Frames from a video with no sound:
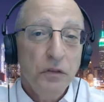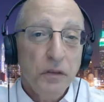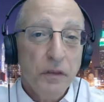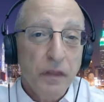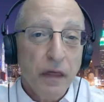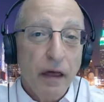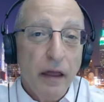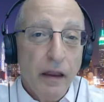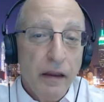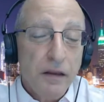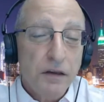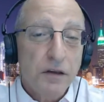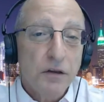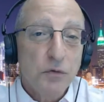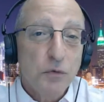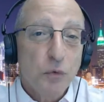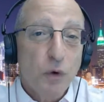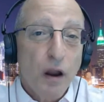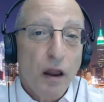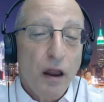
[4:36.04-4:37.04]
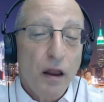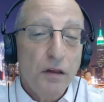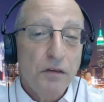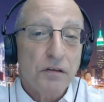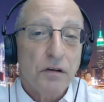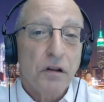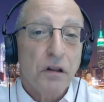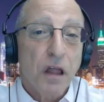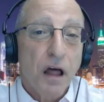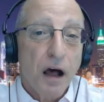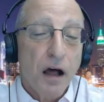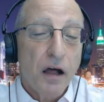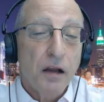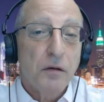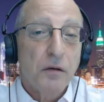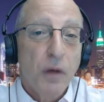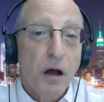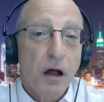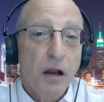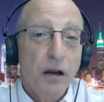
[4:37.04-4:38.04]
They can raise a lot
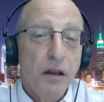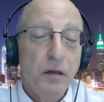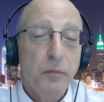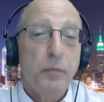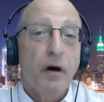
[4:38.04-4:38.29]
of money